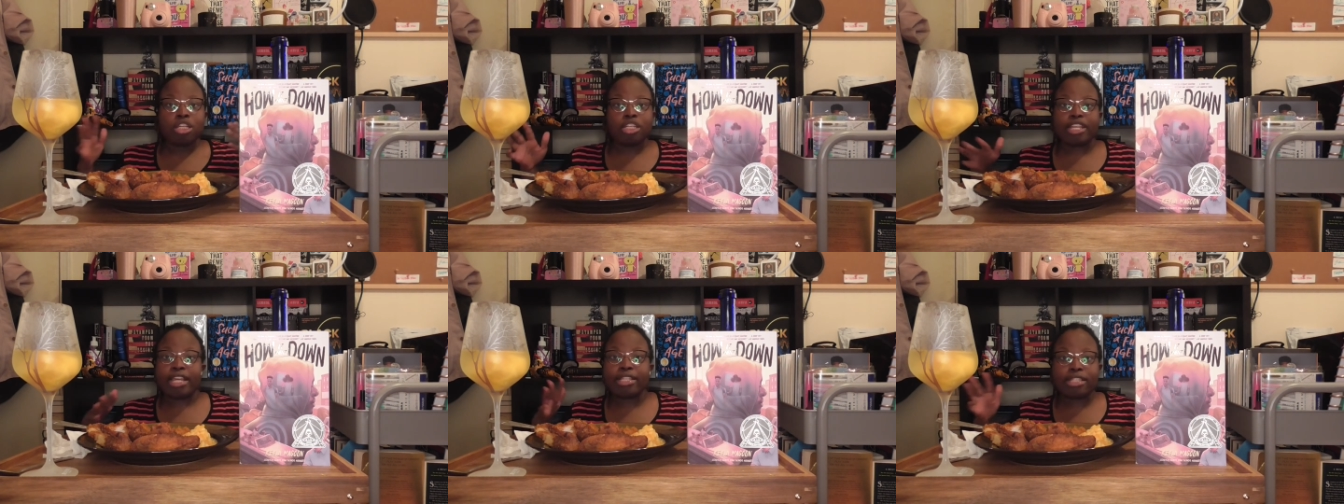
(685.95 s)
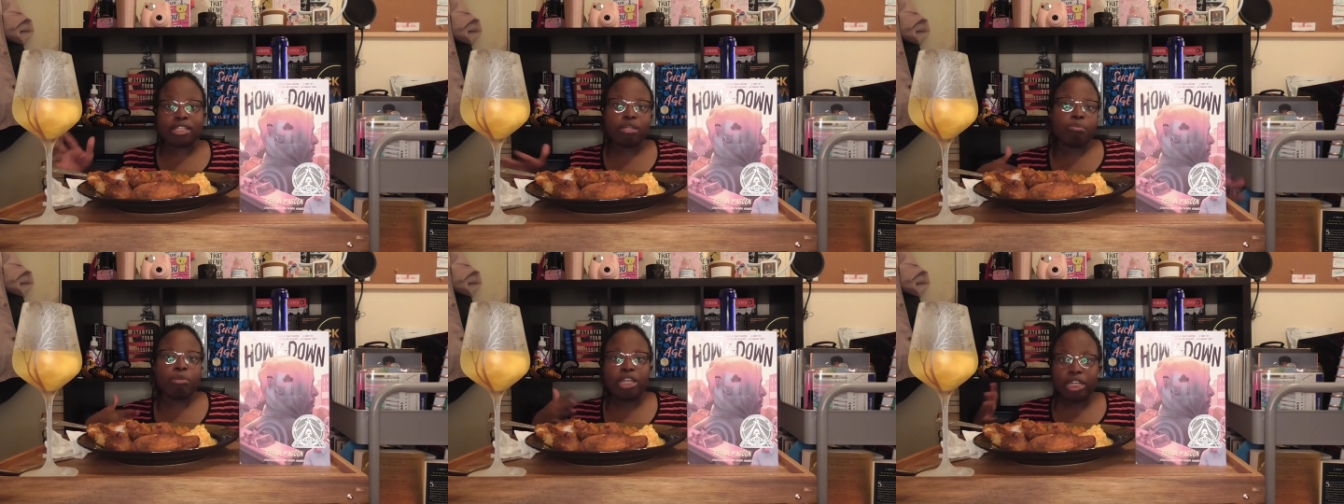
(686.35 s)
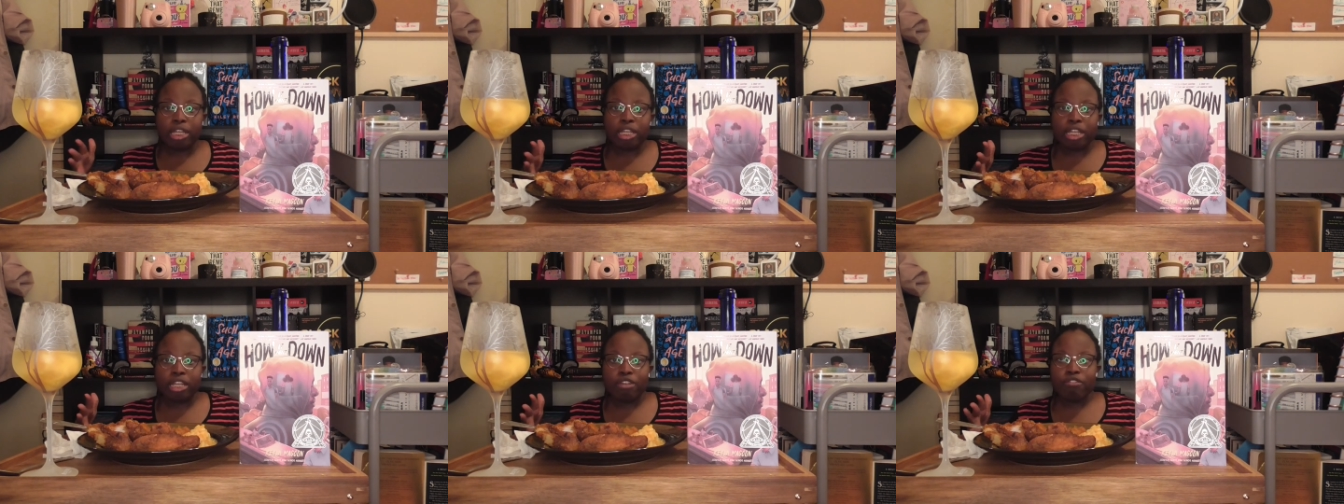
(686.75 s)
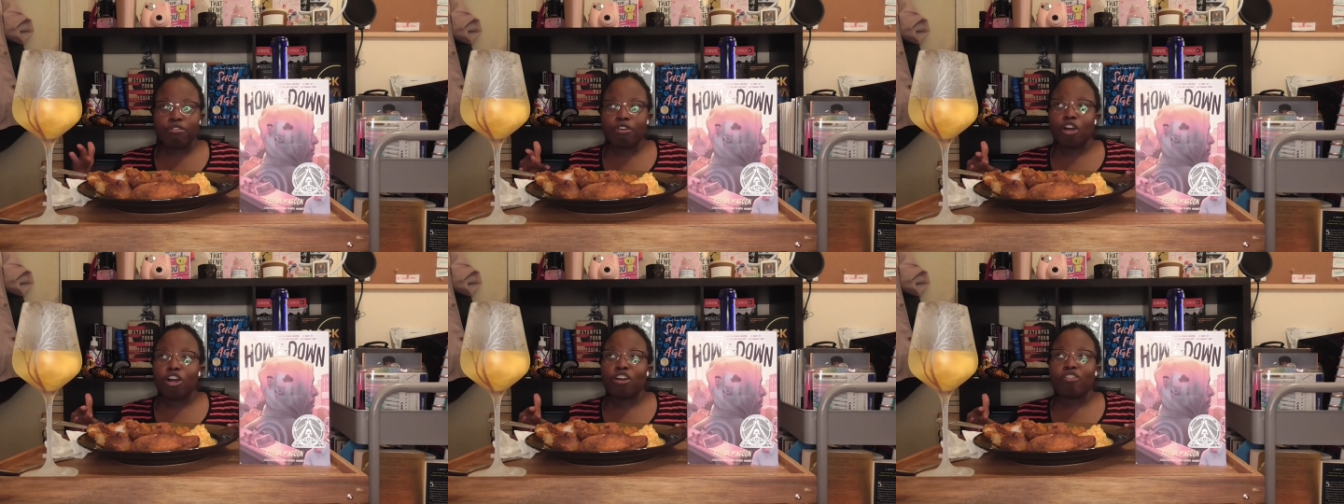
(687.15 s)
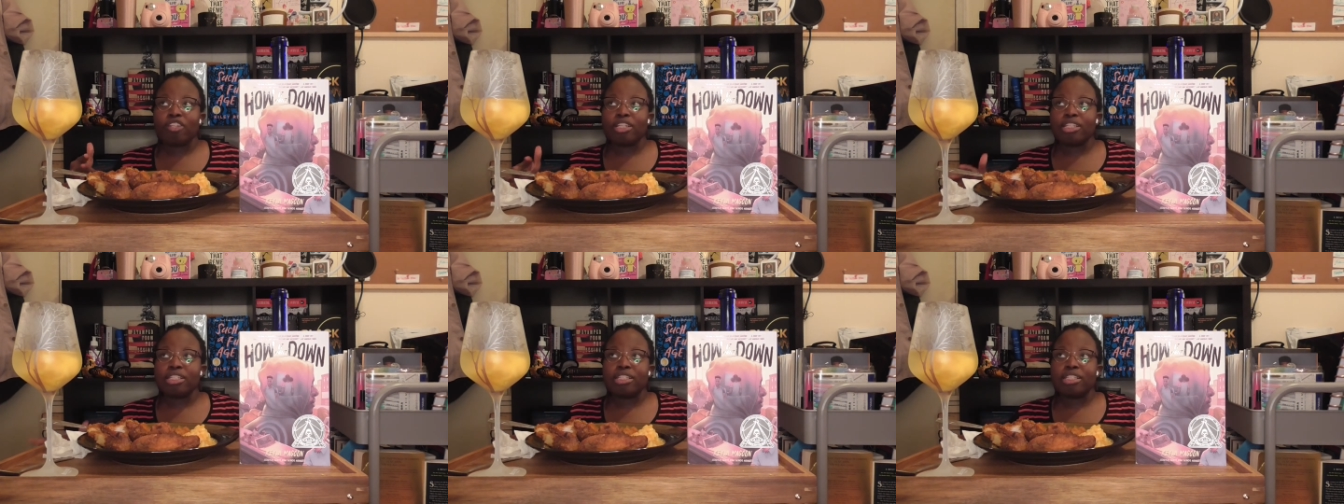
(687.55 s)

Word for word: gets the media involved and